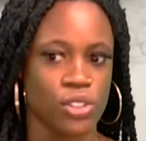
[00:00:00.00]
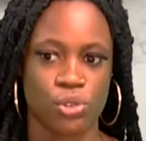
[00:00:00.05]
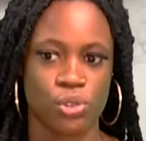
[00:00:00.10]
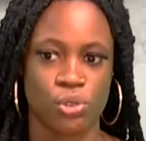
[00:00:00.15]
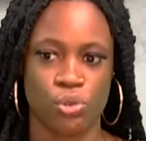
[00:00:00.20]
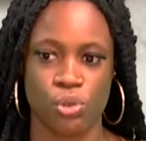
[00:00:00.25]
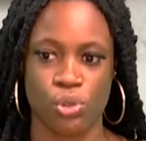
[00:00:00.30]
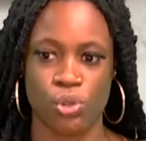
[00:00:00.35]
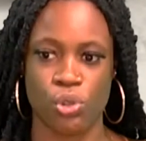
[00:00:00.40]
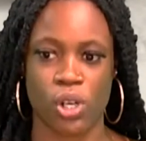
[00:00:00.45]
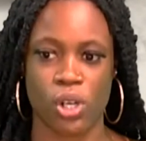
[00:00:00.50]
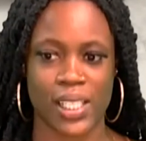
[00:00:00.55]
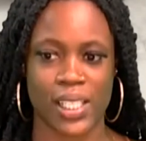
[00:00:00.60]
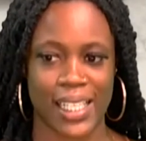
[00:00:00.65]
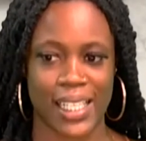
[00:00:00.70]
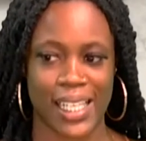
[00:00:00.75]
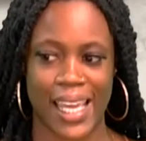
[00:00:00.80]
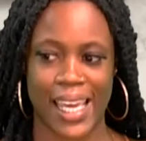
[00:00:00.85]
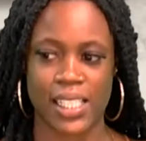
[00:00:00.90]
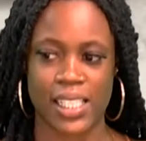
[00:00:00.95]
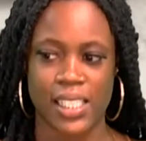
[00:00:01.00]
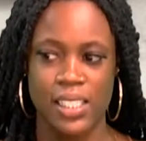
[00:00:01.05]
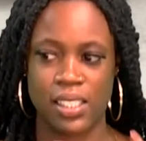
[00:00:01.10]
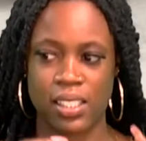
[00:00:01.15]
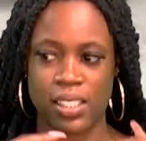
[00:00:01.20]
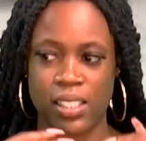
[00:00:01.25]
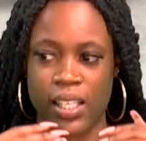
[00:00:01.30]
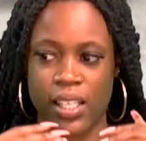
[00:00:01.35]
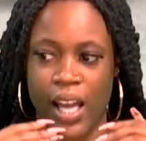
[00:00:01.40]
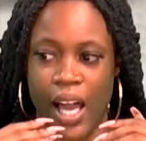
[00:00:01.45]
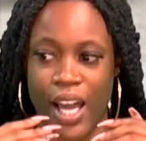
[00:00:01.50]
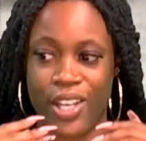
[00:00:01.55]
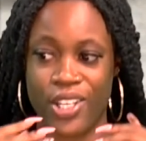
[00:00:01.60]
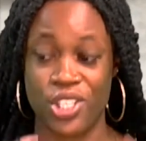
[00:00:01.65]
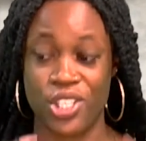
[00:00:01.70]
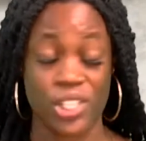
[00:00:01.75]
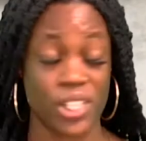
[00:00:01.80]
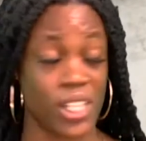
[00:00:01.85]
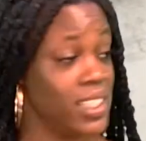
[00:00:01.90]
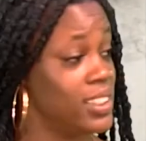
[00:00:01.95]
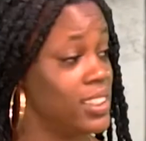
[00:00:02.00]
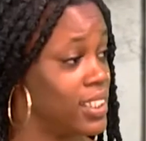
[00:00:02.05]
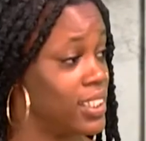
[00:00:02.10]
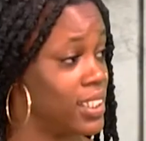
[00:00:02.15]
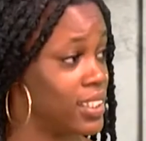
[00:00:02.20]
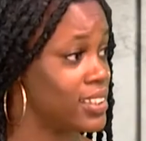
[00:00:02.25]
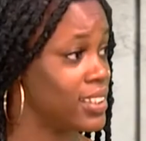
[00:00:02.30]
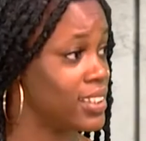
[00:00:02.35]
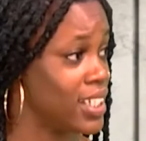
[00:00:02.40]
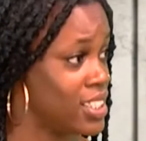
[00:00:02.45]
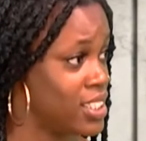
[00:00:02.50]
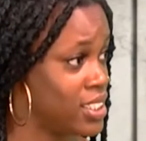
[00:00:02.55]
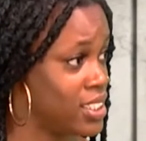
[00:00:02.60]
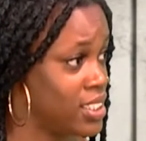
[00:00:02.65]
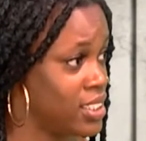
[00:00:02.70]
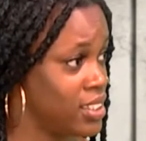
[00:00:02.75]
do not like addressing such?